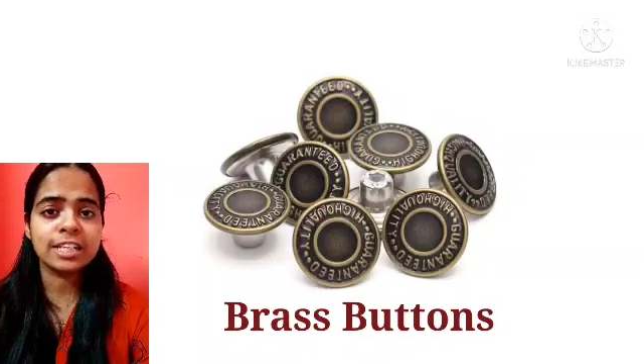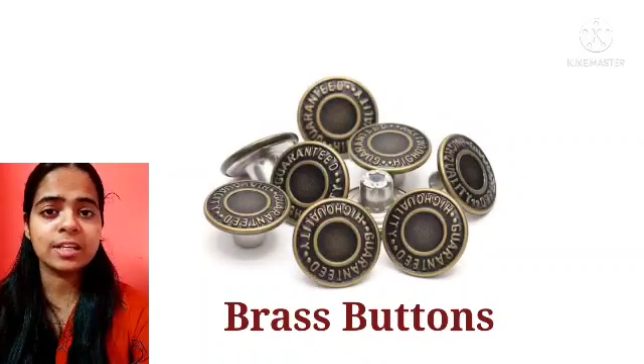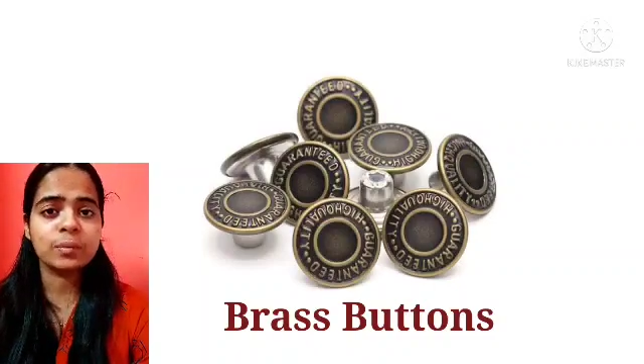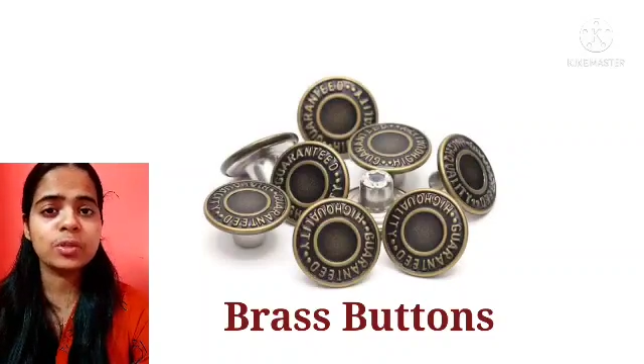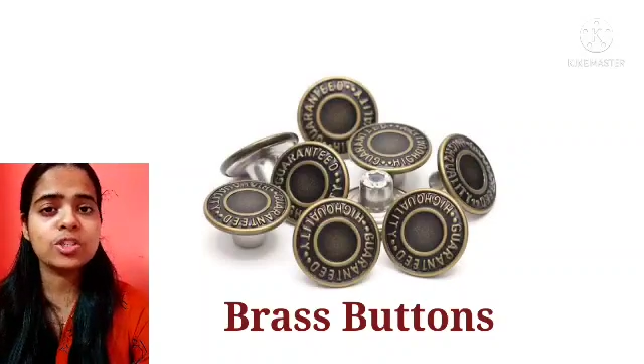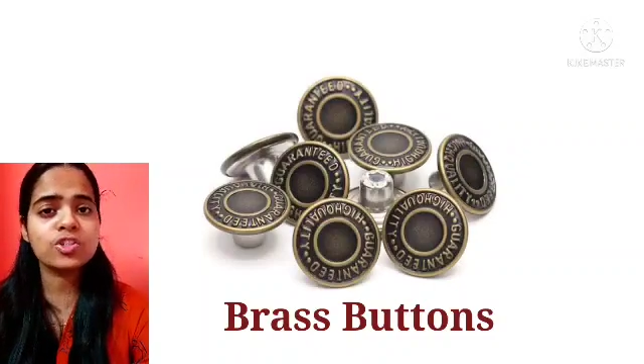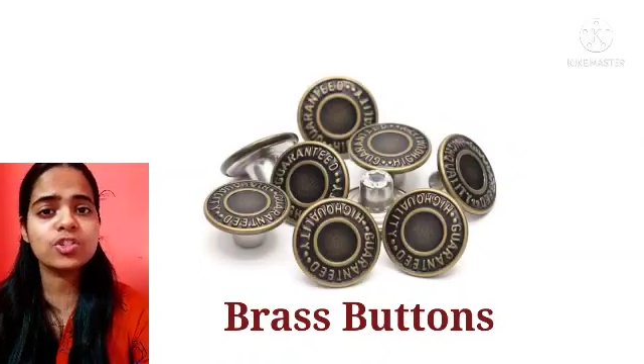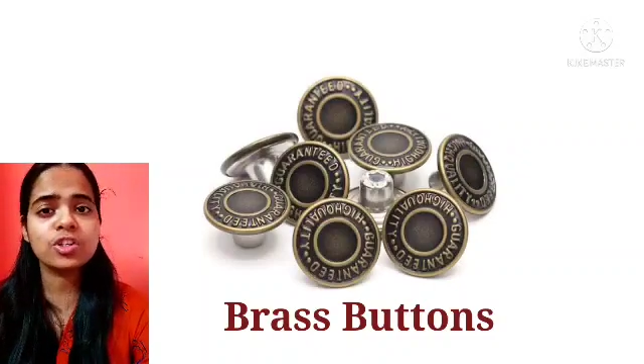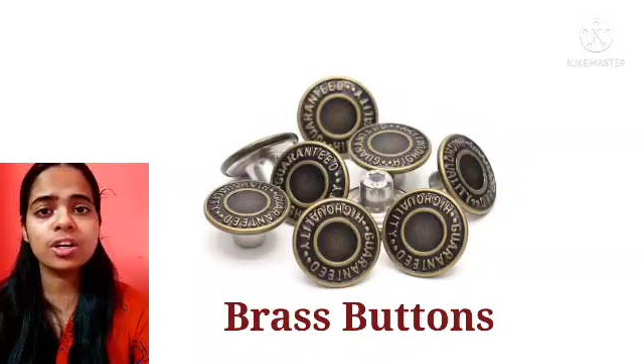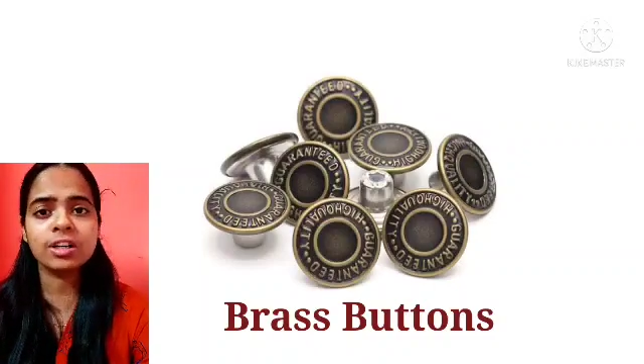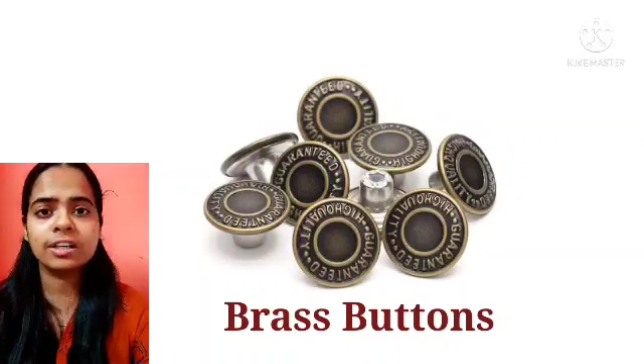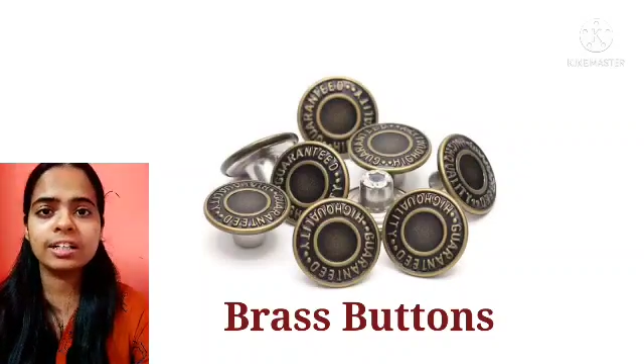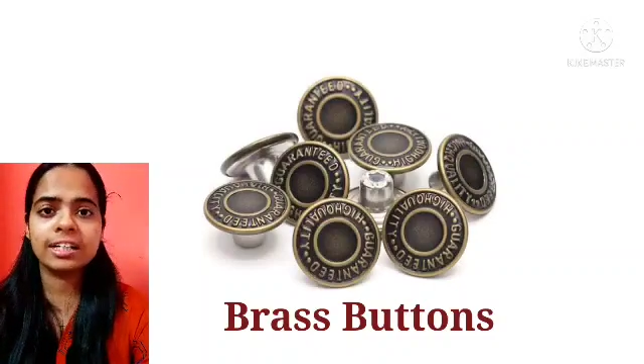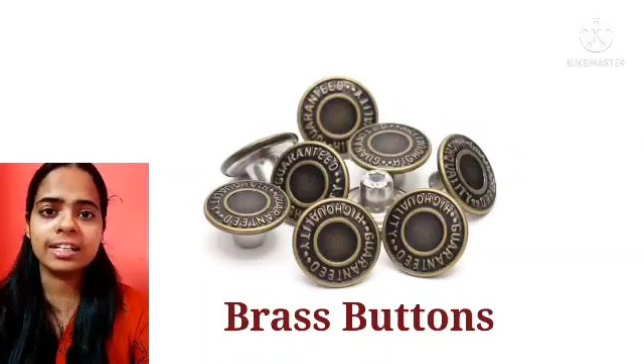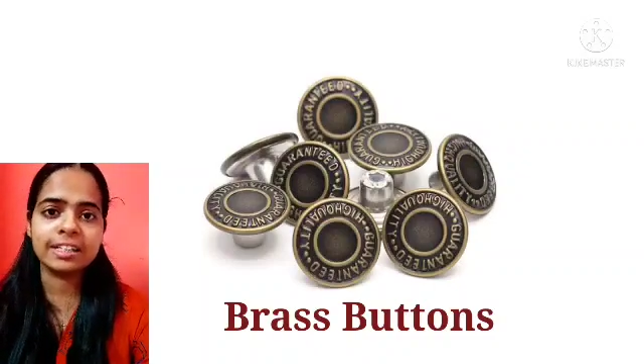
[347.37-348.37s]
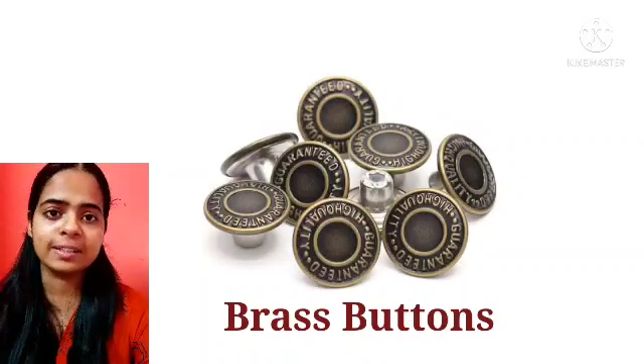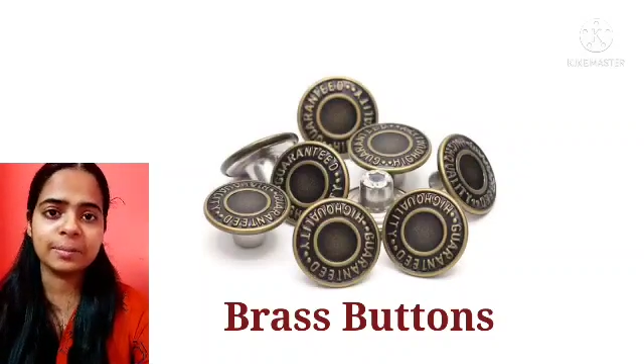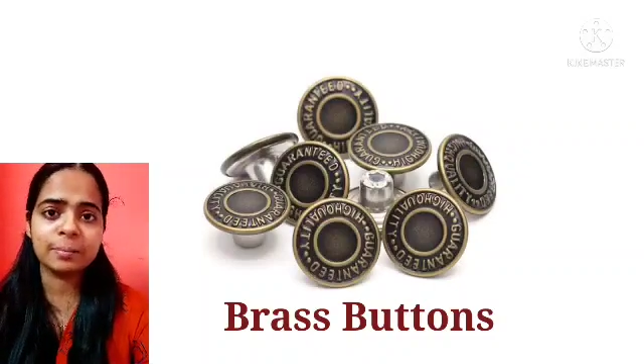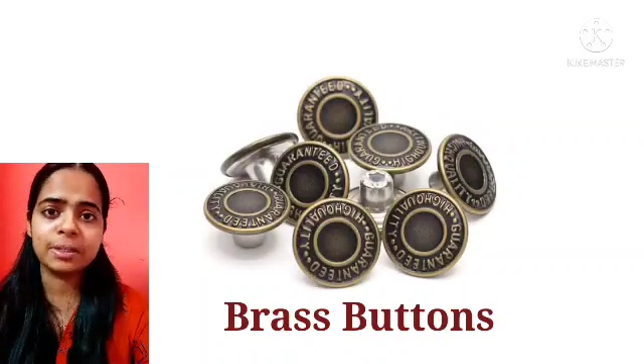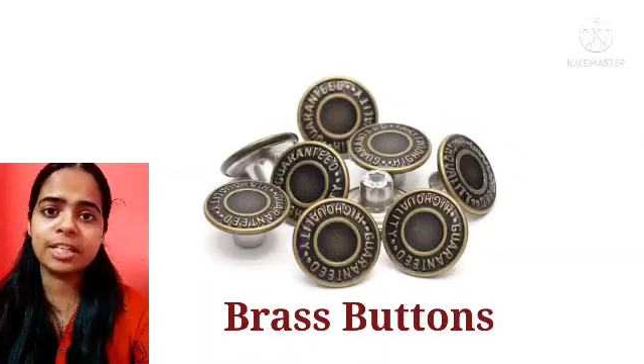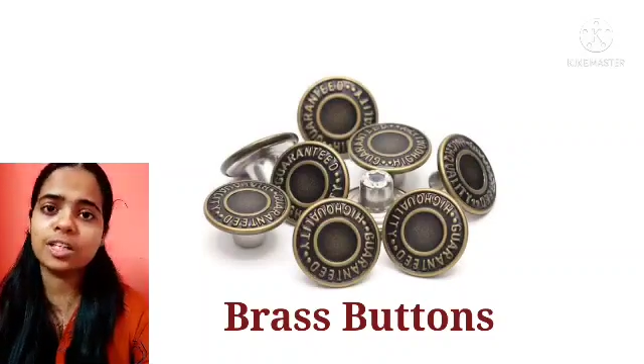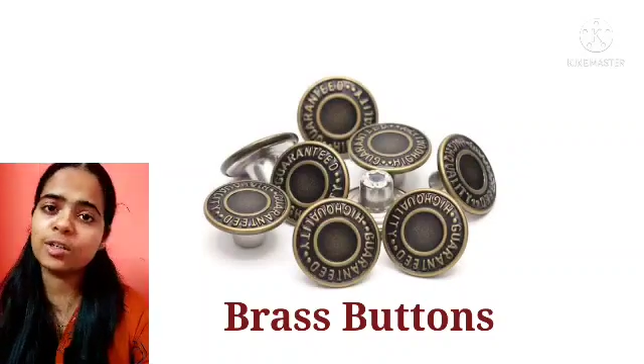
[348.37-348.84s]
He was
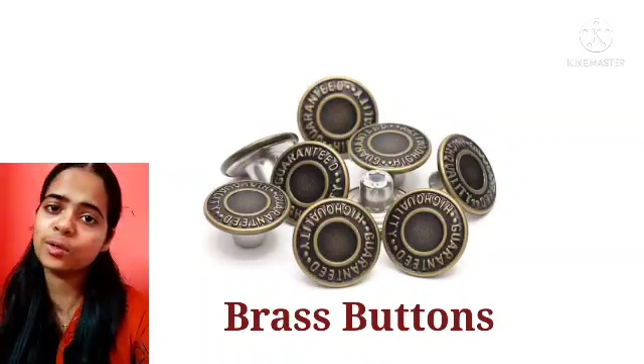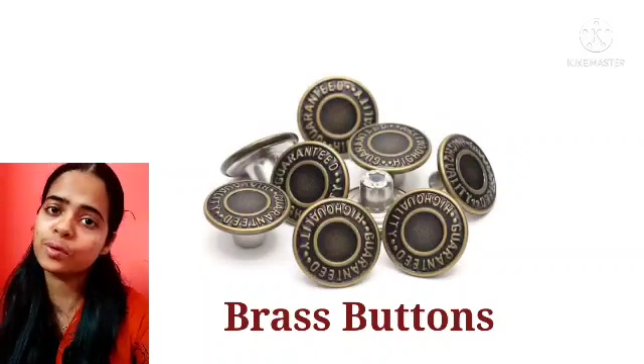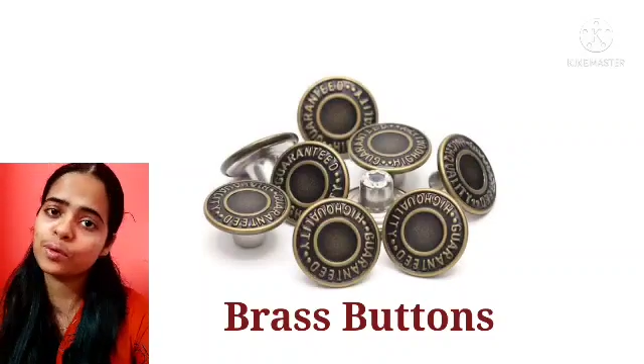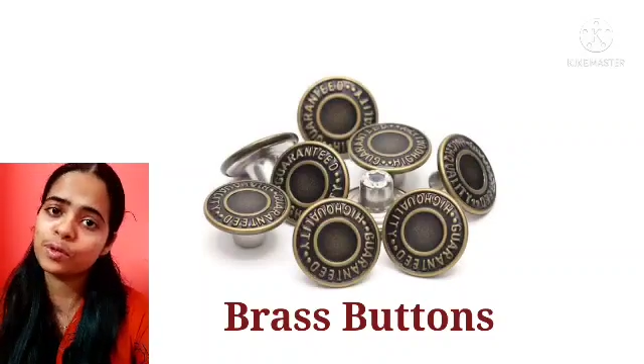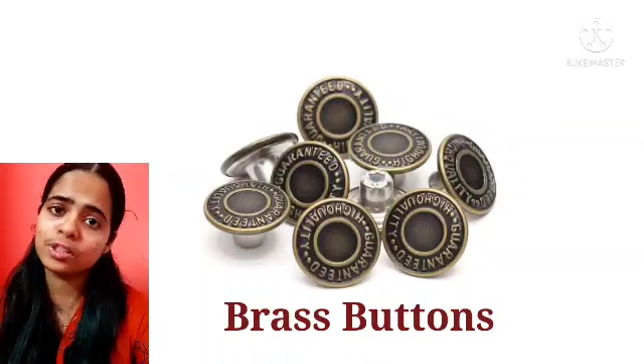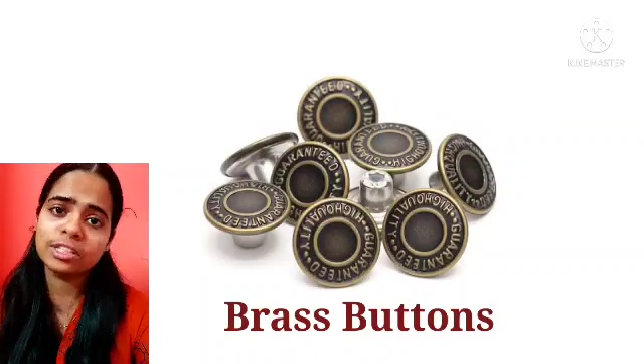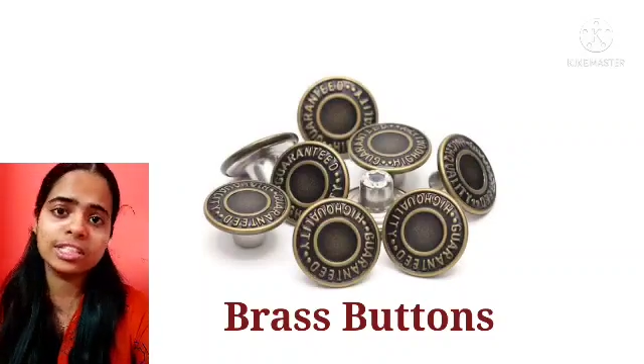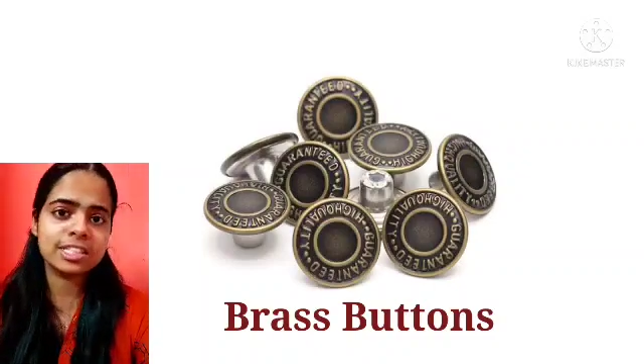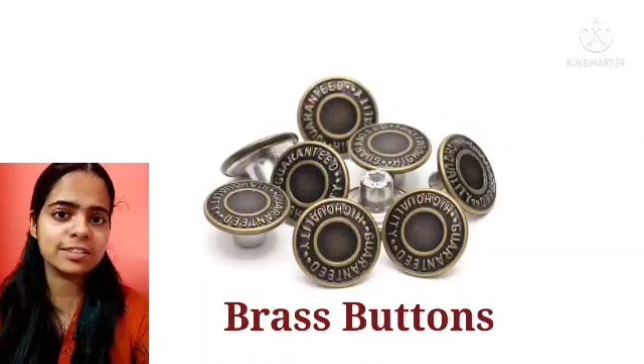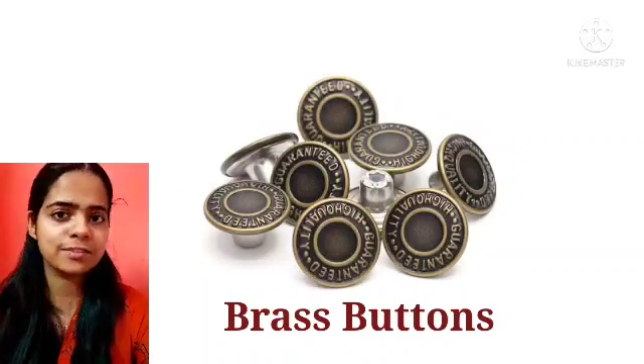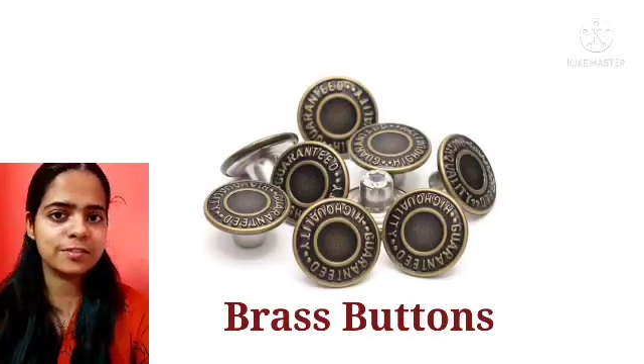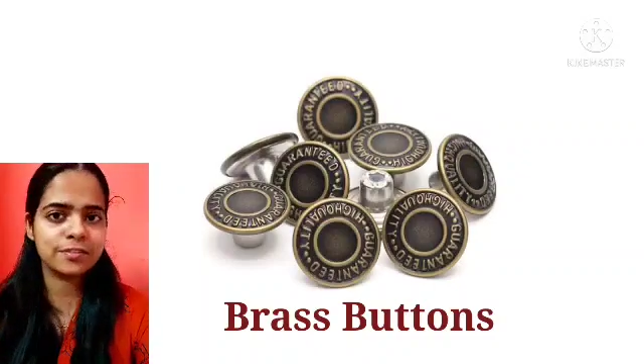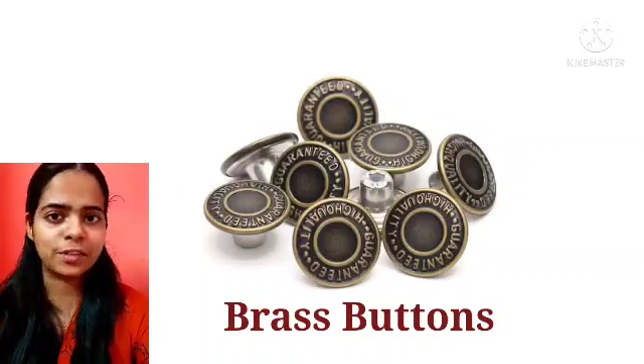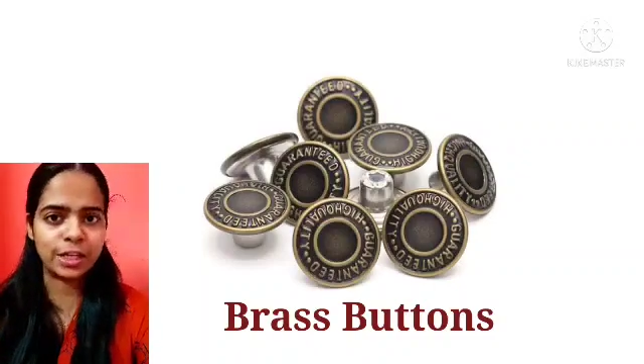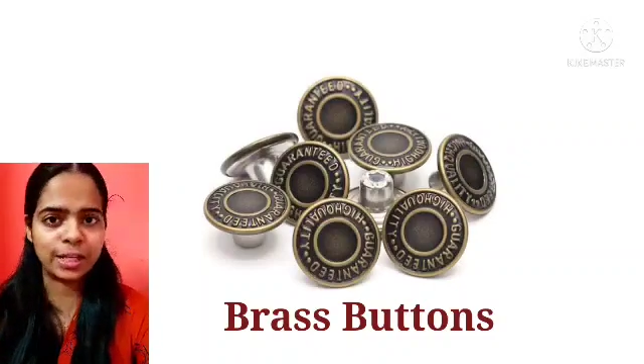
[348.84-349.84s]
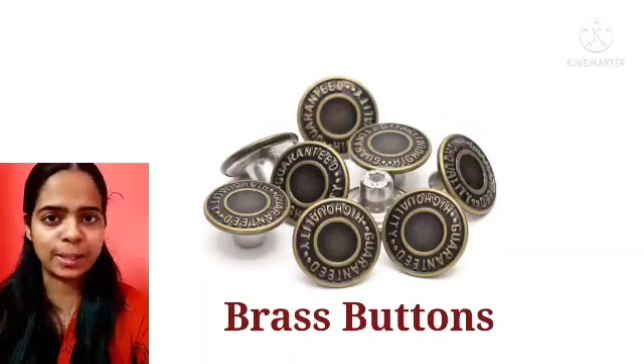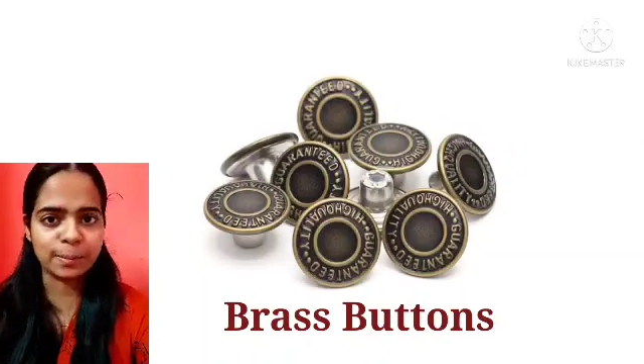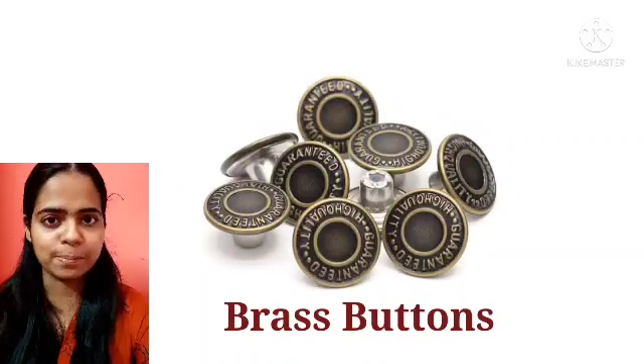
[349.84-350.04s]
struggling, but he couldn't free